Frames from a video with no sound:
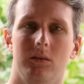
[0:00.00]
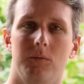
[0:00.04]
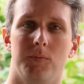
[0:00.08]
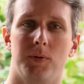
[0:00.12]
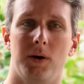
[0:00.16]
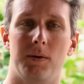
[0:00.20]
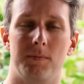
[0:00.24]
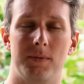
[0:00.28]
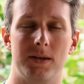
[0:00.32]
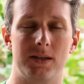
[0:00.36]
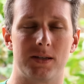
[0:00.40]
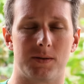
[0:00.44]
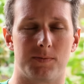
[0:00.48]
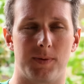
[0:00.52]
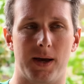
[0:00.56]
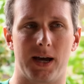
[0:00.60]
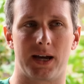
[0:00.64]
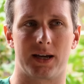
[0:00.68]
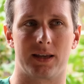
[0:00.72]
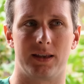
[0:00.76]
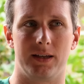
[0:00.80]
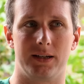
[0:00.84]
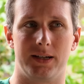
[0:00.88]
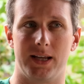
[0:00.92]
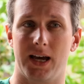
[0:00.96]
The problem is
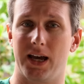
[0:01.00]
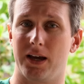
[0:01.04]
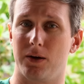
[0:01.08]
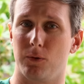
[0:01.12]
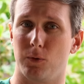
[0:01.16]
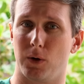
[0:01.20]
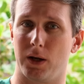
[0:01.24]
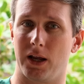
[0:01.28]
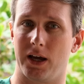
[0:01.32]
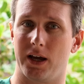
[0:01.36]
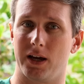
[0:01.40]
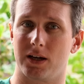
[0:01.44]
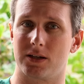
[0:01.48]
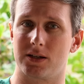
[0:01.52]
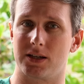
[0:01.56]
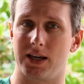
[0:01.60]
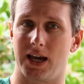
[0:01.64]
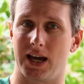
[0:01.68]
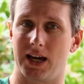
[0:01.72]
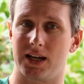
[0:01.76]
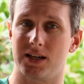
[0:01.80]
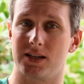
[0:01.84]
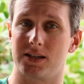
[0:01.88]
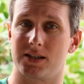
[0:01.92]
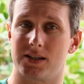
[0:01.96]
back in the day when I
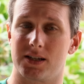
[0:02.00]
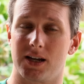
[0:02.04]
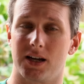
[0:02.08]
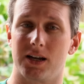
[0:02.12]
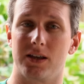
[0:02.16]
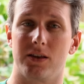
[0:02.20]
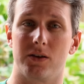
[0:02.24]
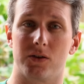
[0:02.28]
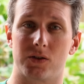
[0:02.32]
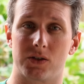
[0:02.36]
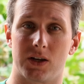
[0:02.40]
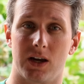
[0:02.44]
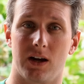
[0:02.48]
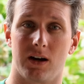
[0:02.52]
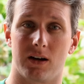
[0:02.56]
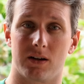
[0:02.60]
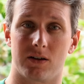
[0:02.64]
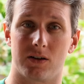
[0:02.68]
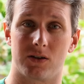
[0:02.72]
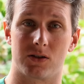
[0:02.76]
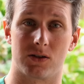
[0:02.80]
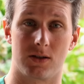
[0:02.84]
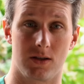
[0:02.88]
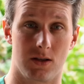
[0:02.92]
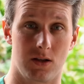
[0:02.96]
actually had to study those
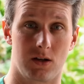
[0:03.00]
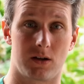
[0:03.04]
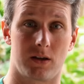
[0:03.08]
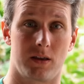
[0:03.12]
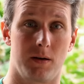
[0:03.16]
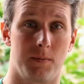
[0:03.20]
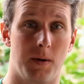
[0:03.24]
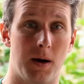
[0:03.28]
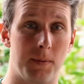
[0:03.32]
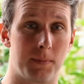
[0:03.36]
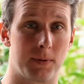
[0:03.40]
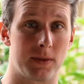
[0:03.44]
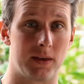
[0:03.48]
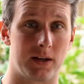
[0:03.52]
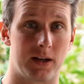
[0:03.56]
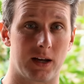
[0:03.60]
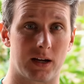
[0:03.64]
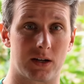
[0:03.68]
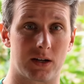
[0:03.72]
characters and look them up in the